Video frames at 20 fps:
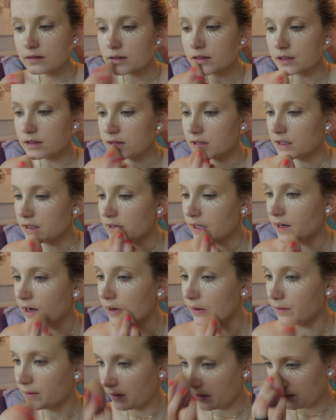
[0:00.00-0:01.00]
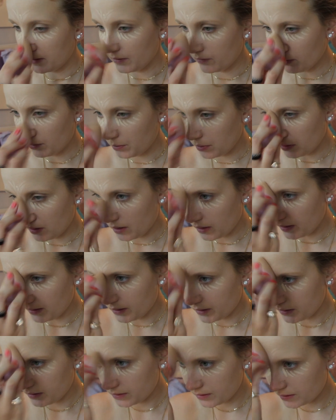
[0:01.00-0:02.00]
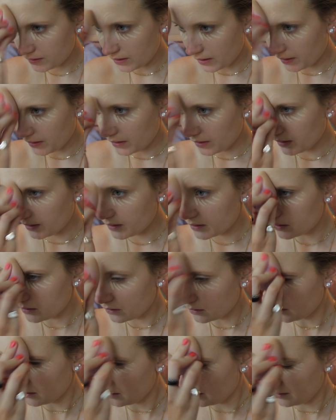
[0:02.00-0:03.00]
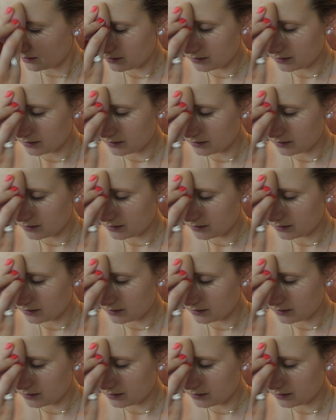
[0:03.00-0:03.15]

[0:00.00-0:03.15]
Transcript: see how it kind of applies. I think it's no,